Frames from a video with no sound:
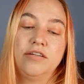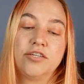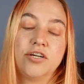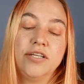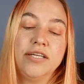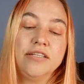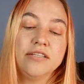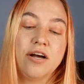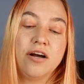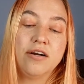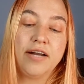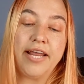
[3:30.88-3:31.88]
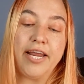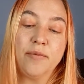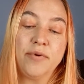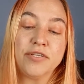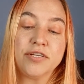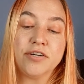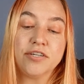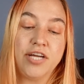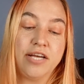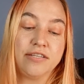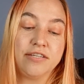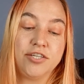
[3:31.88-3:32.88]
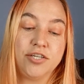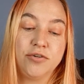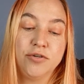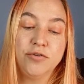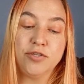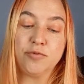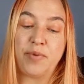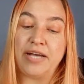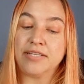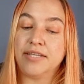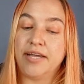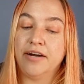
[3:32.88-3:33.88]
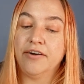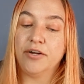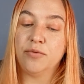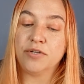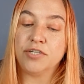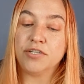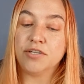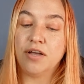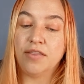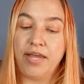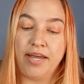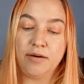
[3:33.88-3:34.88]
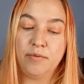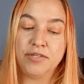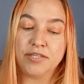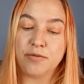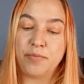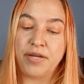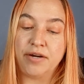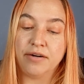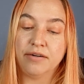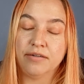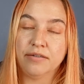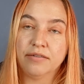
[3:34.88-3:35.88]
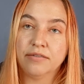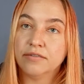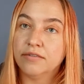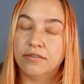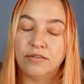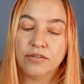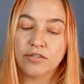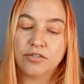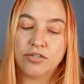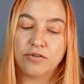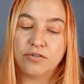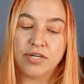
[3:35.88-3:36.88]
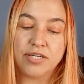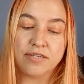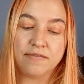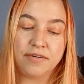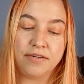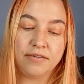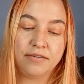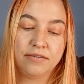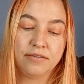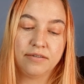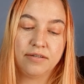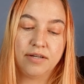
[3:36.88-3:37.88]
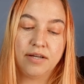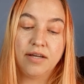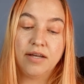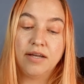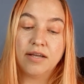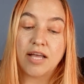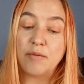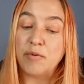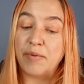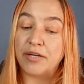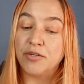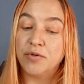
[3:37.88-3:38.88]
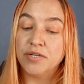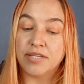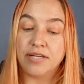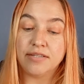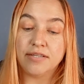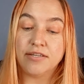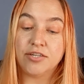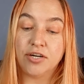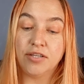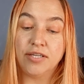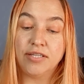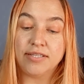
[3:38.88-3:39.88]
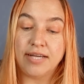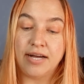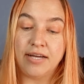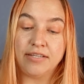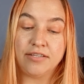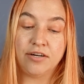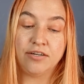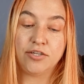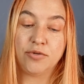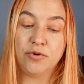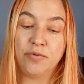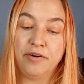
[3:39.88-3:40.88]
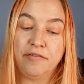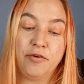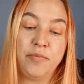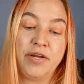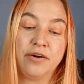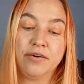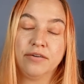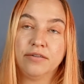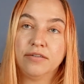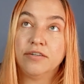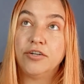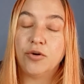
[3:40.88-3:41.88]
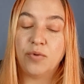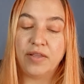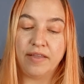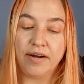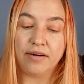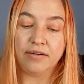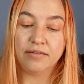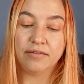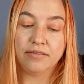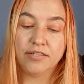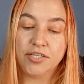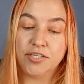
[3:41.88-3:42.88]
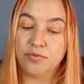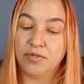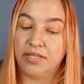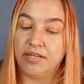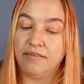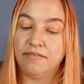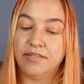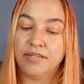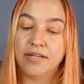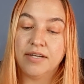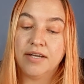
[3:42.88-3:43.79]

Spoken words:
Charlene's heart hammers in her chest as she cruises past the area where she saw the animal disappear. There's no trace of it. Coming back to her senses, Charlene's eyes dart to her rearview mirror. No one there. She's relieved.